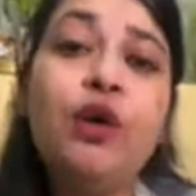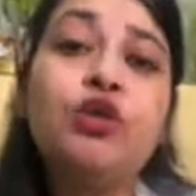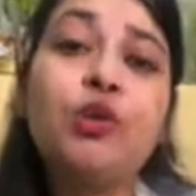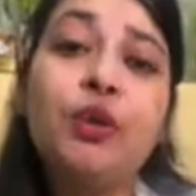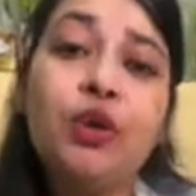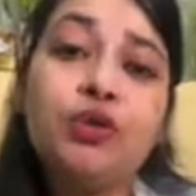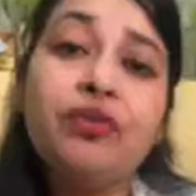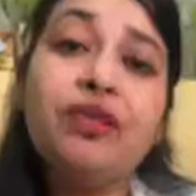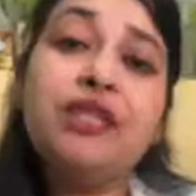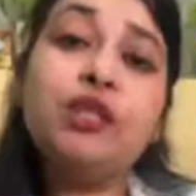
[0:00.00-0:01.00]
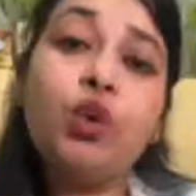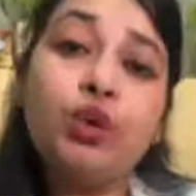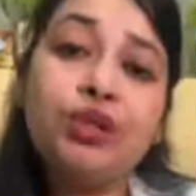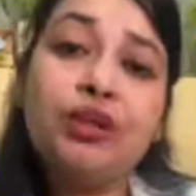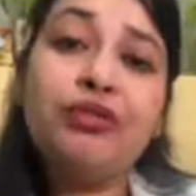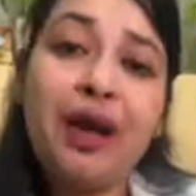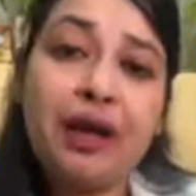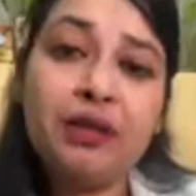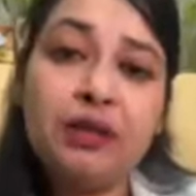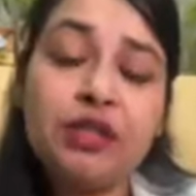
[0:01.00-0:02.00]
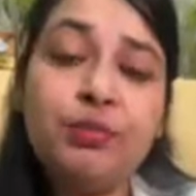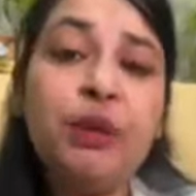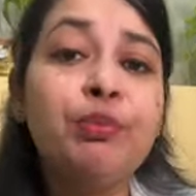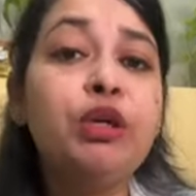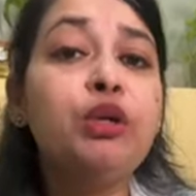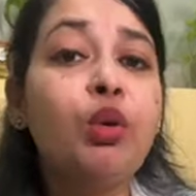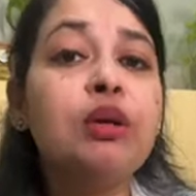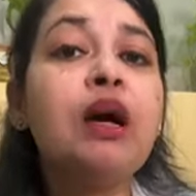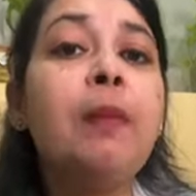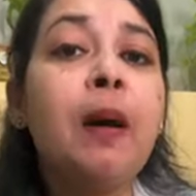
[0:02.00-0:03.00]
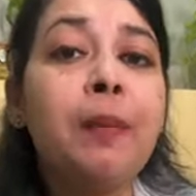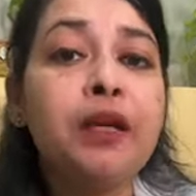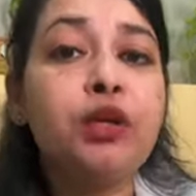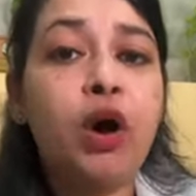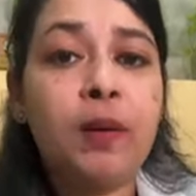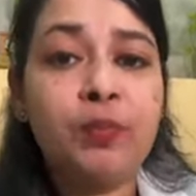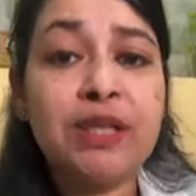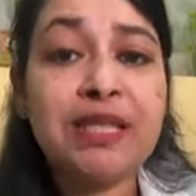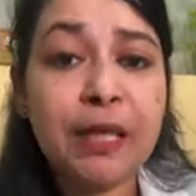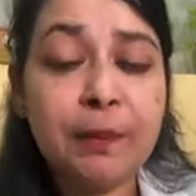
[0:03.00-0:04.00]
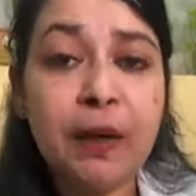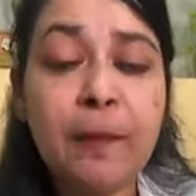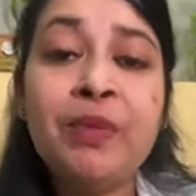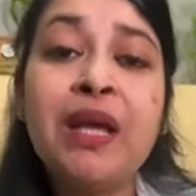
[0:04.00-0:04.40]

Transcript: So because of these social factors, people don't come up and talk, the stigma.